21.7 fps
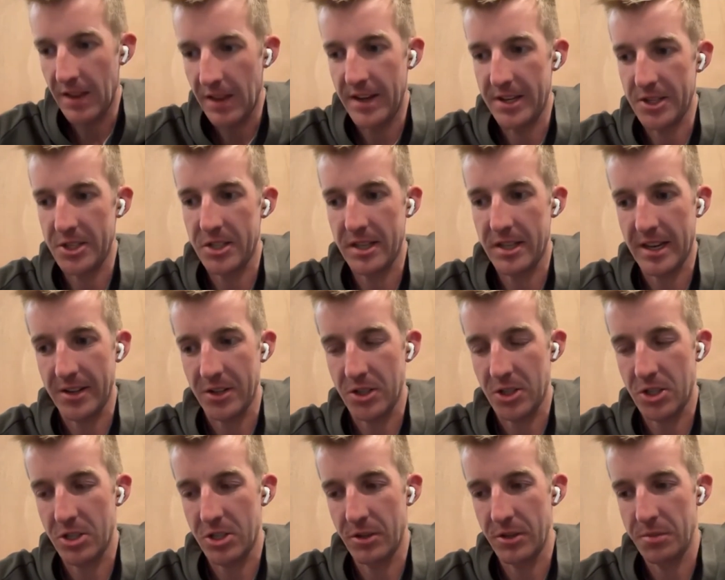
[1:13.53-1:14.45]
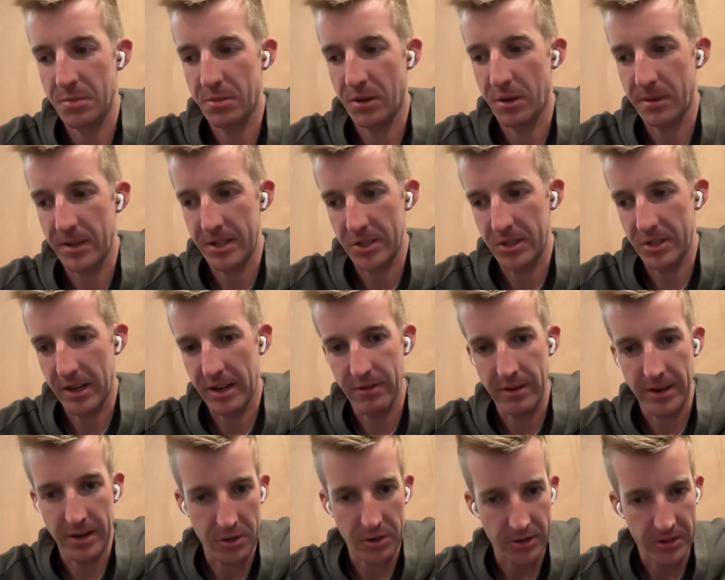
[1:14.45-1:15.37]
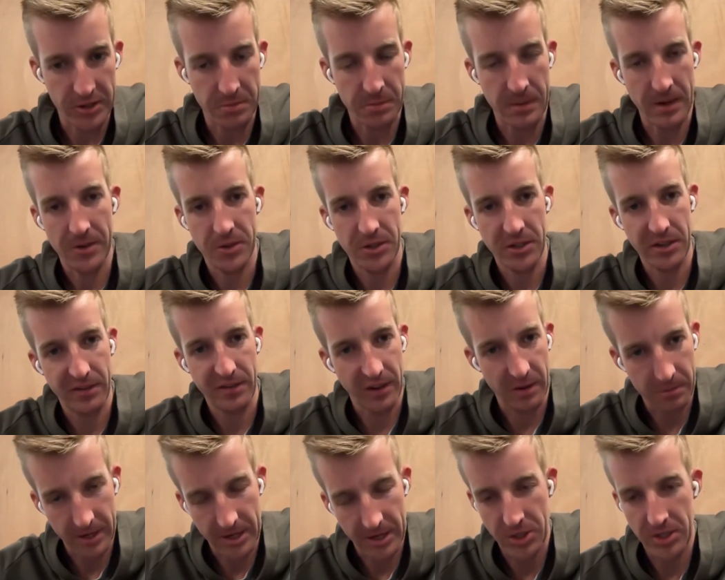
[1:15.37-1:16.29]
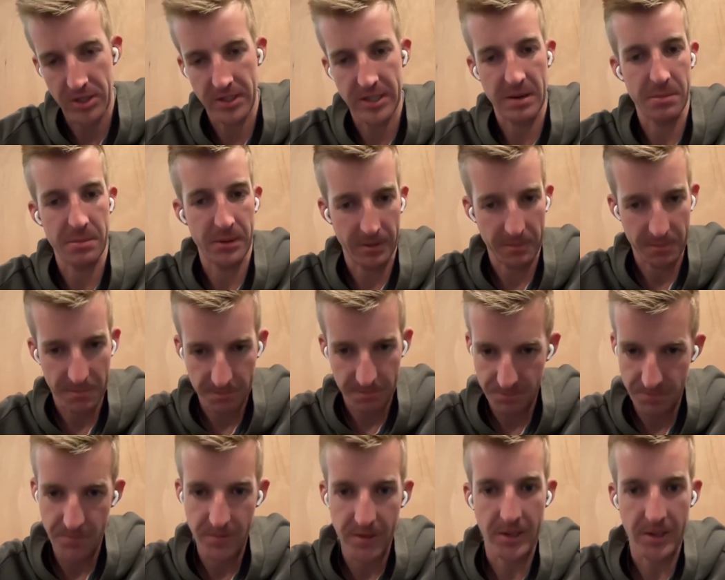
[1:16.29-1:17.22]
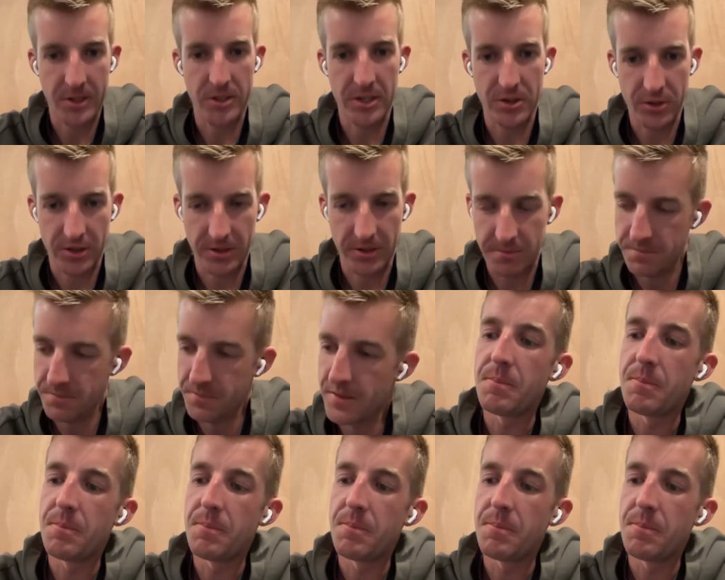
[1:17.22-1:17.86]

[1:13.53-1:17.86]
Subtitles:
and that's thanks to its properties like radio transparency, vibration damping, etc.